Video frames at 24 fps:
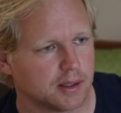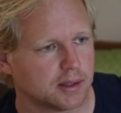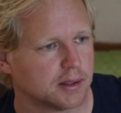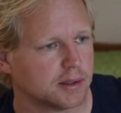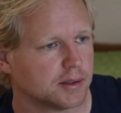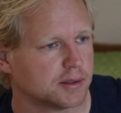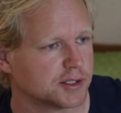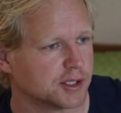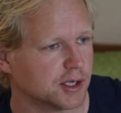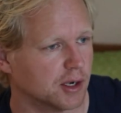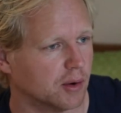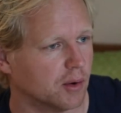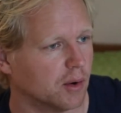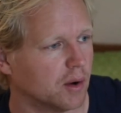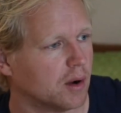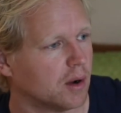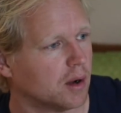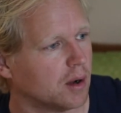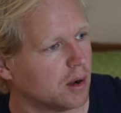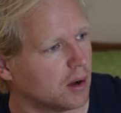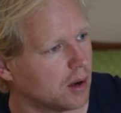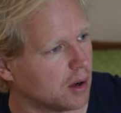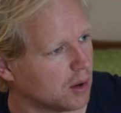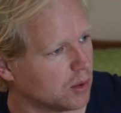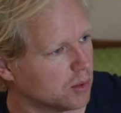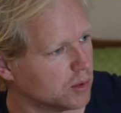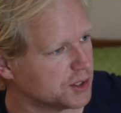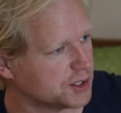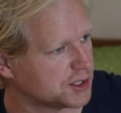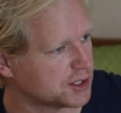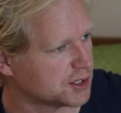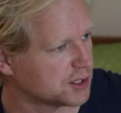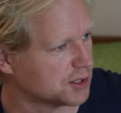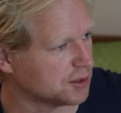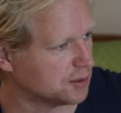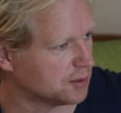So
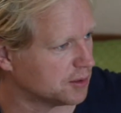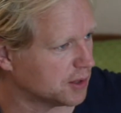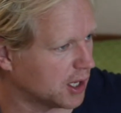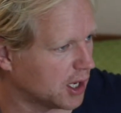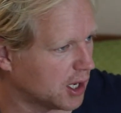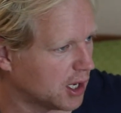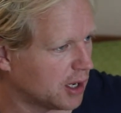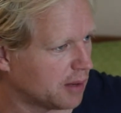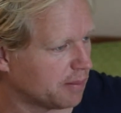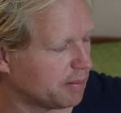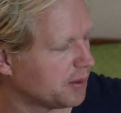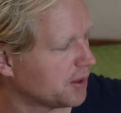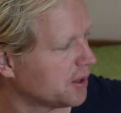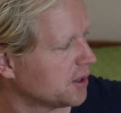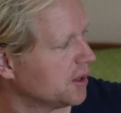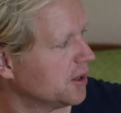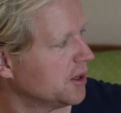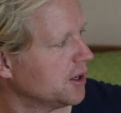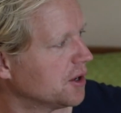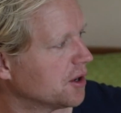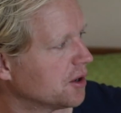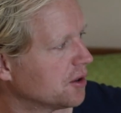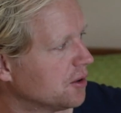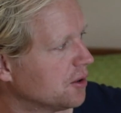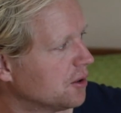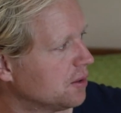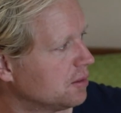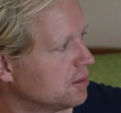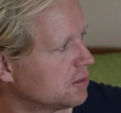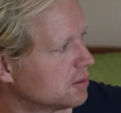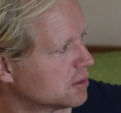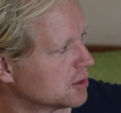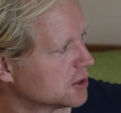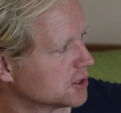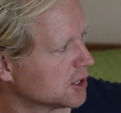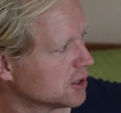always tune up, it'll
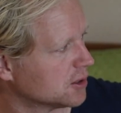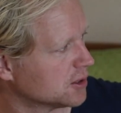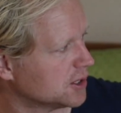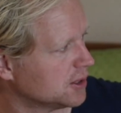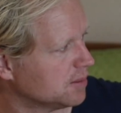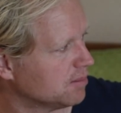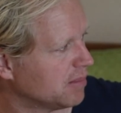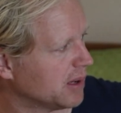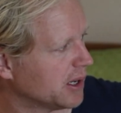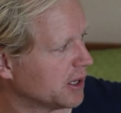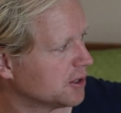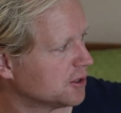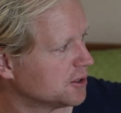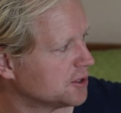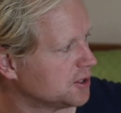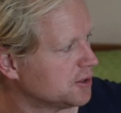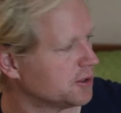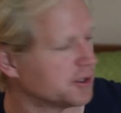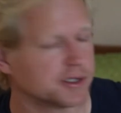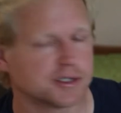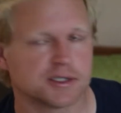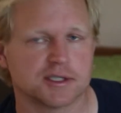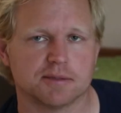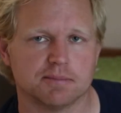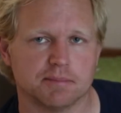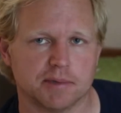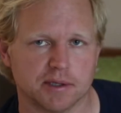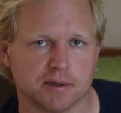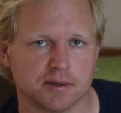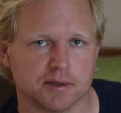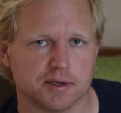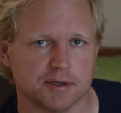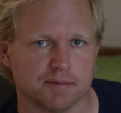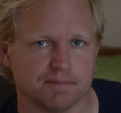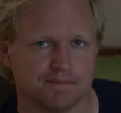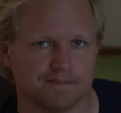result in better tuning
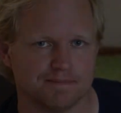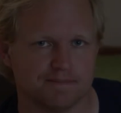stability.